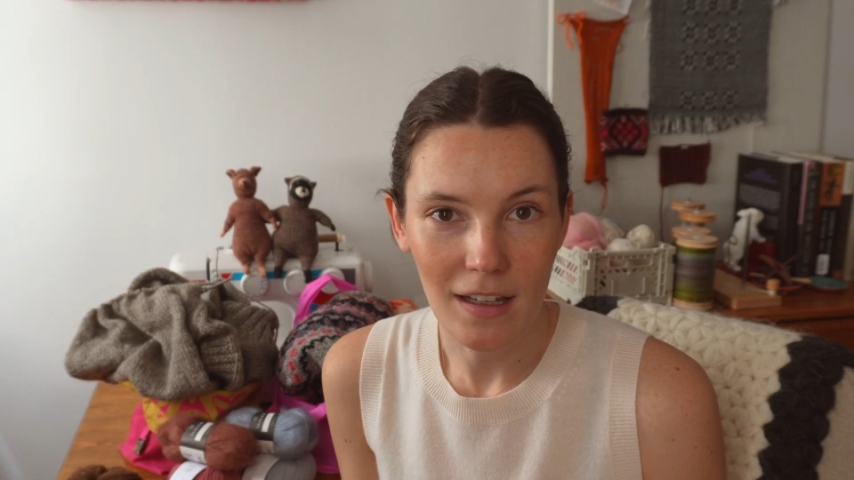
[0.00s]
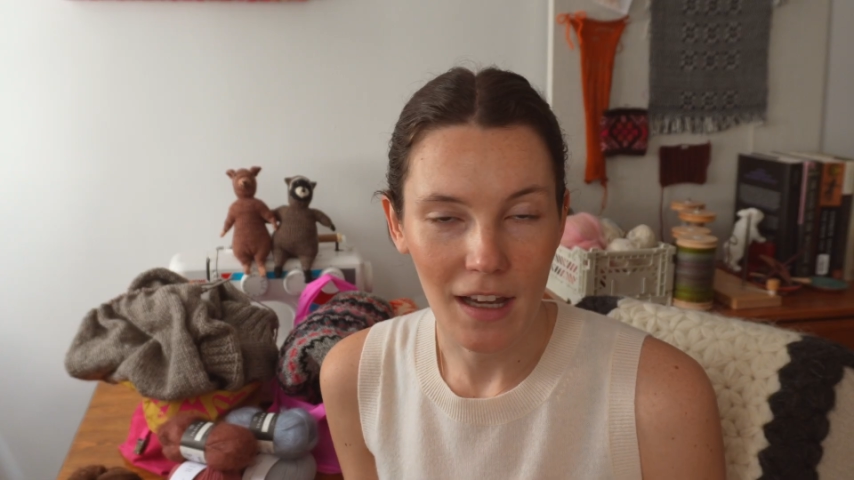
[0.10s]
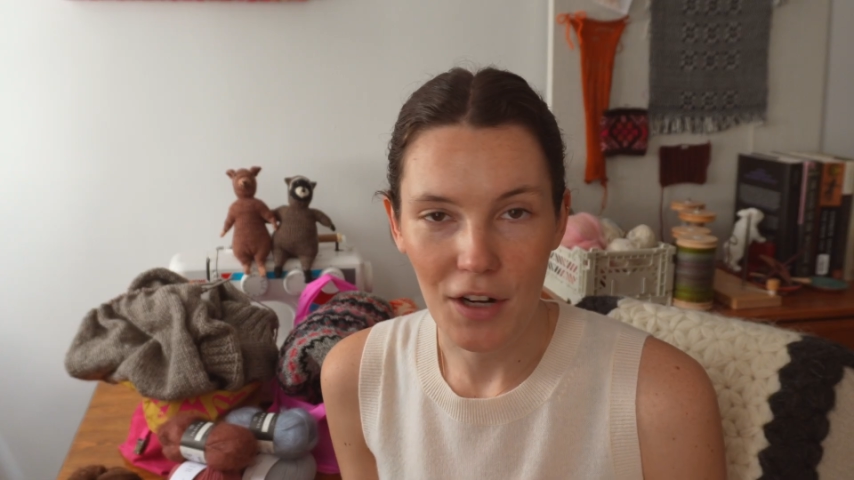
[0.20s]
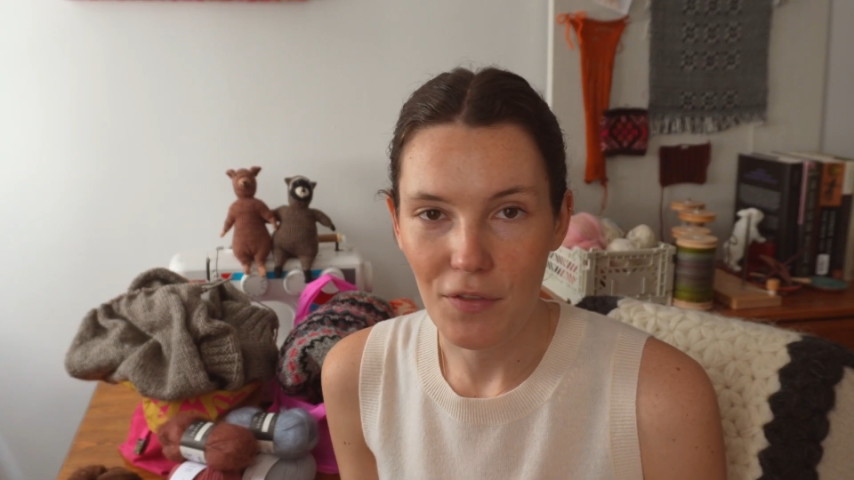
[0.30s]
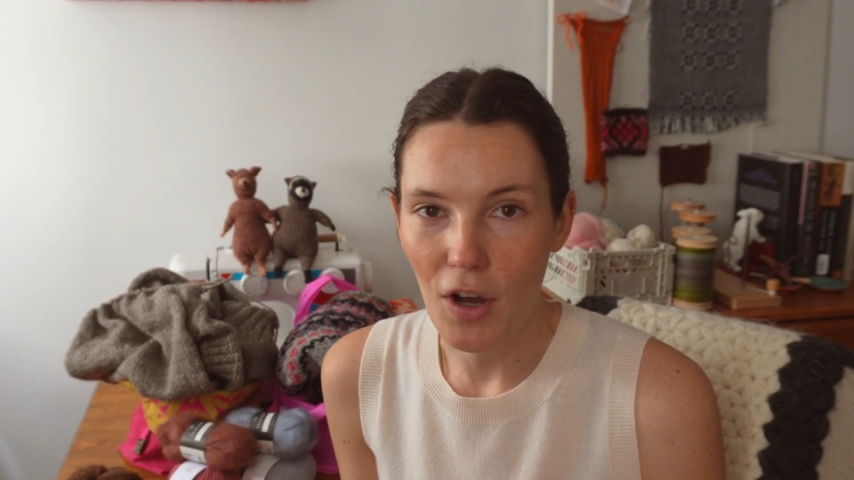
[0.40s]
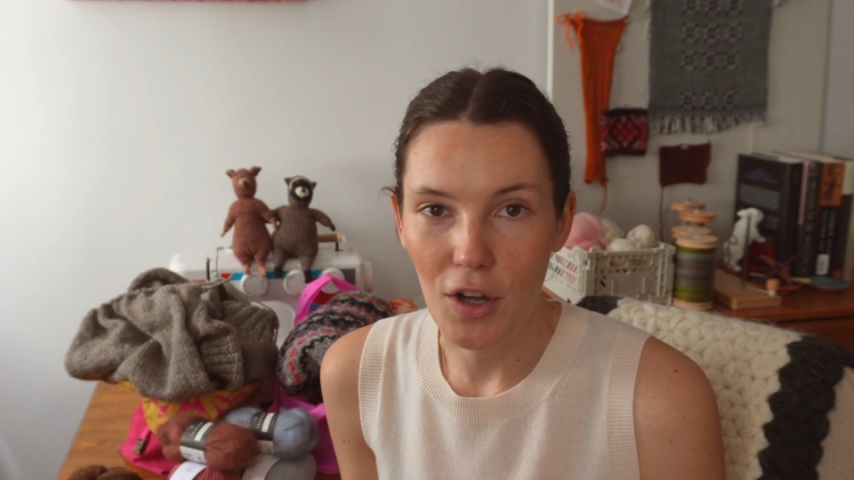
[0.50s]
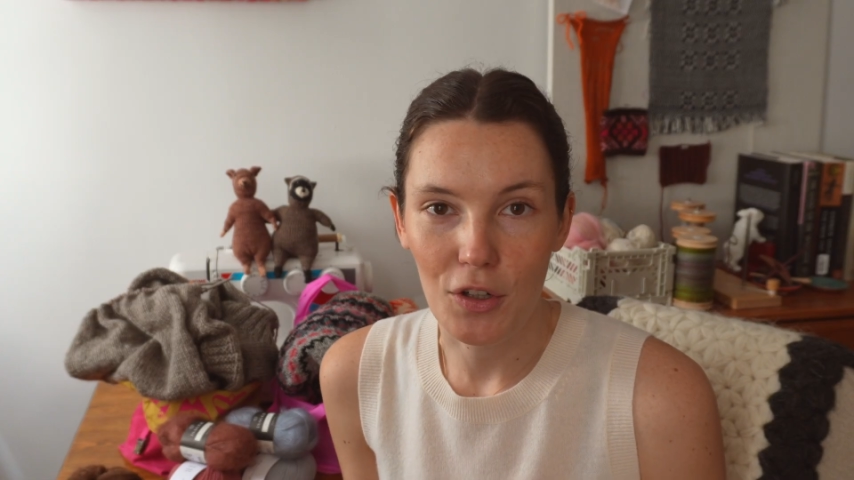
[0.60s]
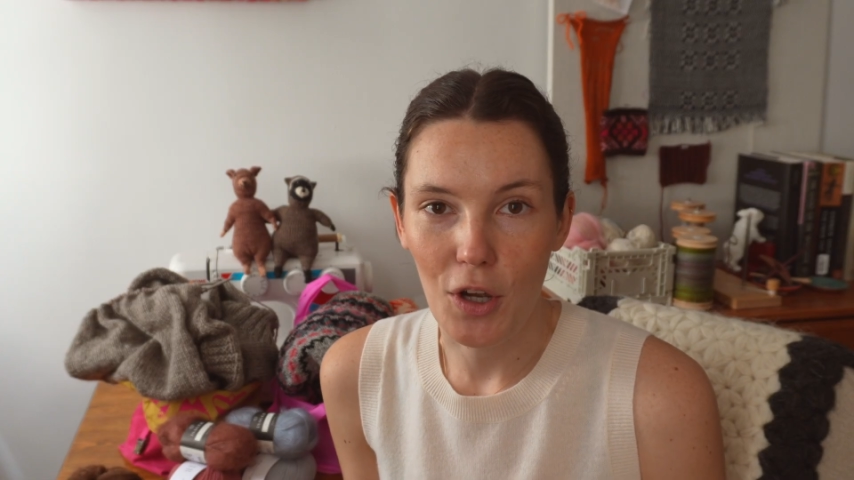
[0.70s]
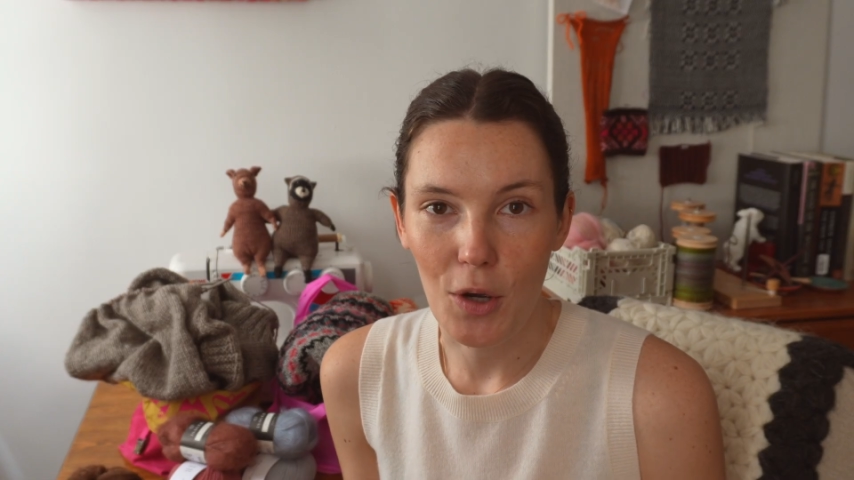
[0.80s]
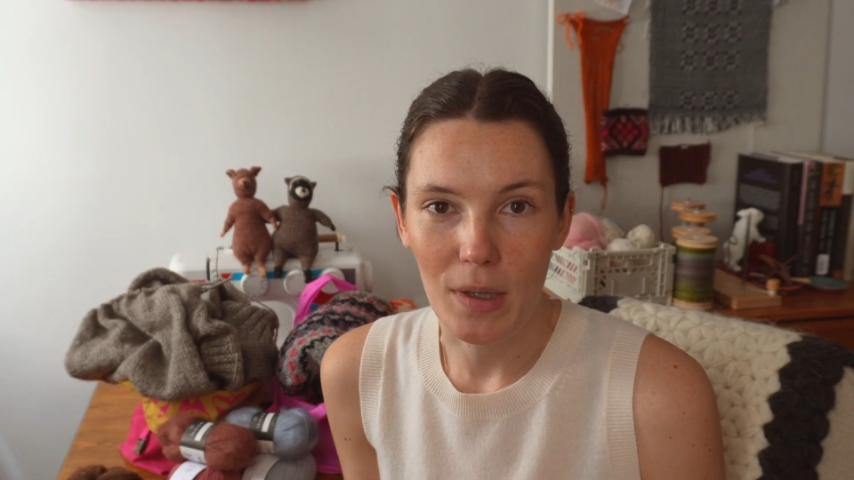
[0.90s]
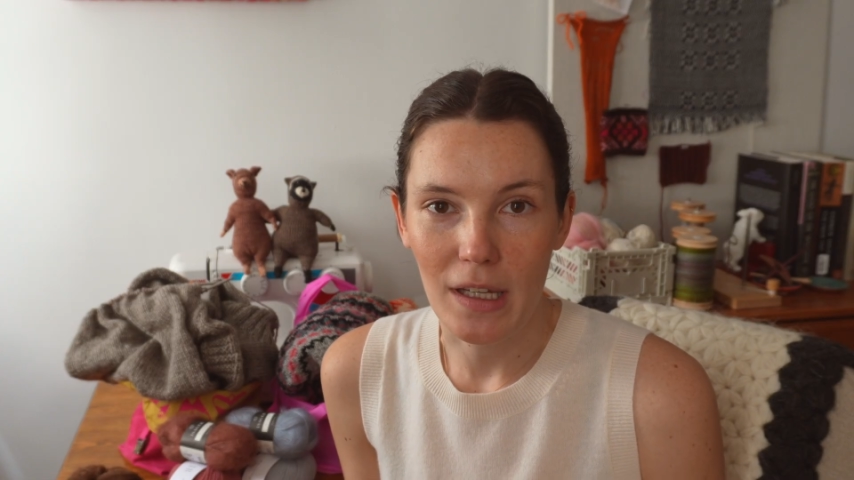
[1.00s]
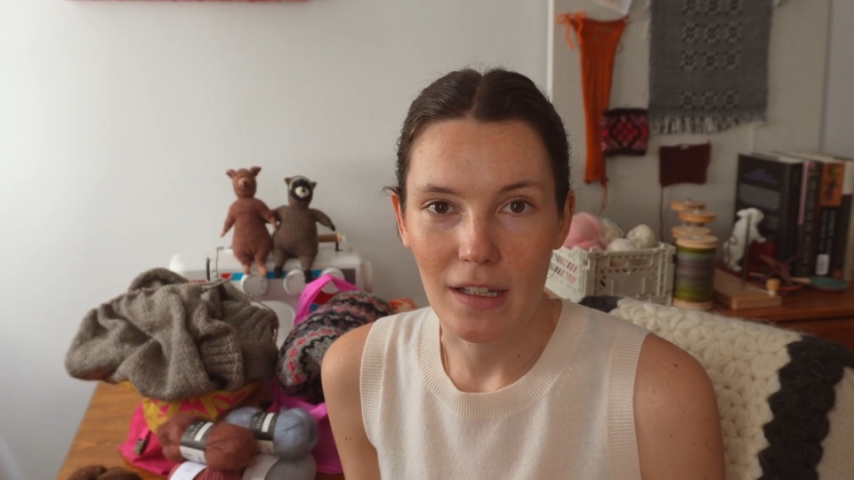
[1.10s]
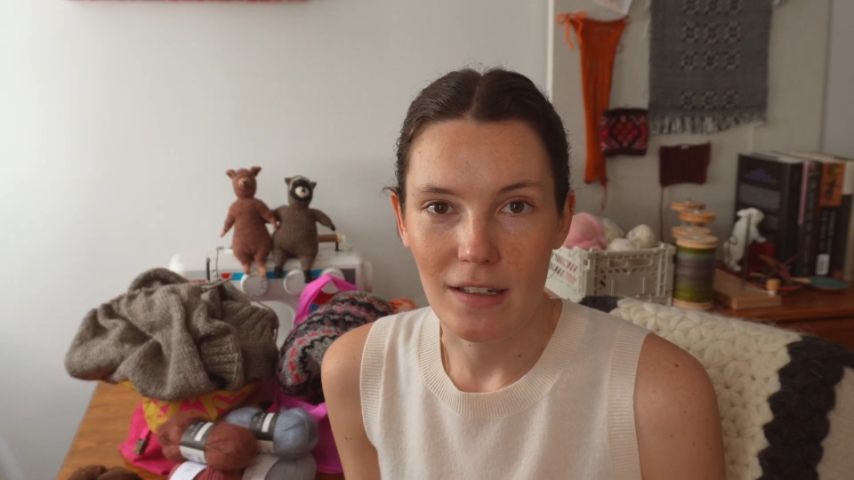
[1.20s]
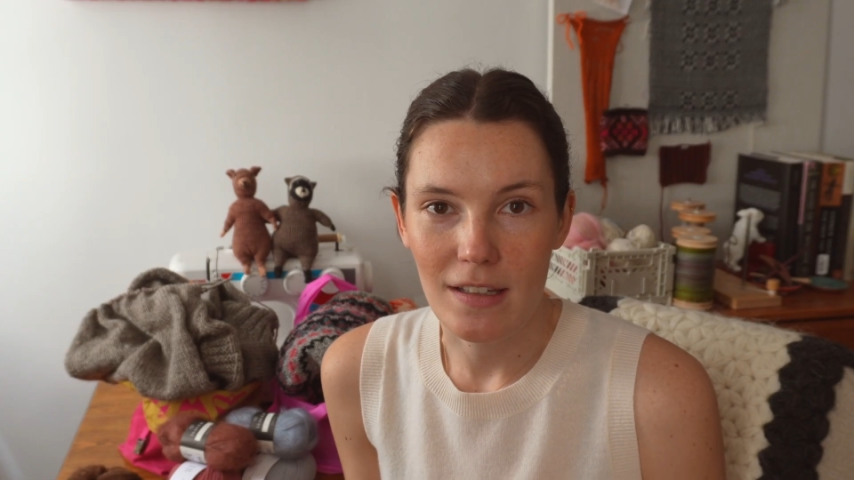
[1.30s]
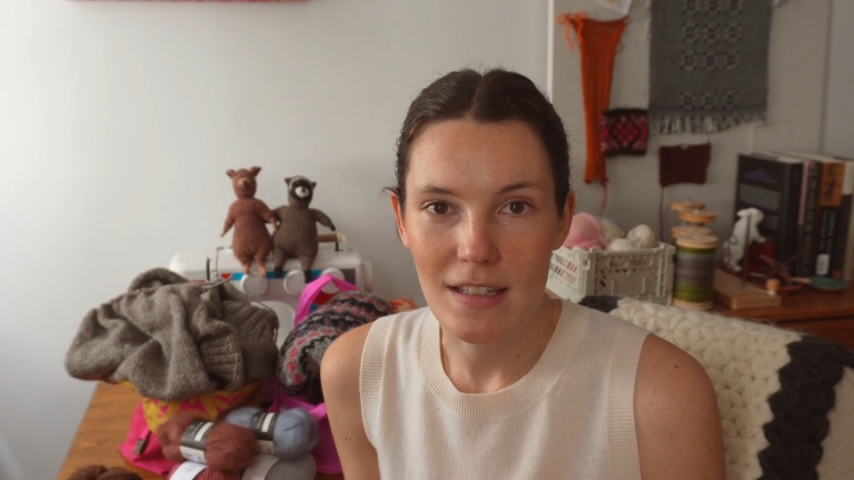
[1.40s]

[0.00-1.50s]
kind of ongoing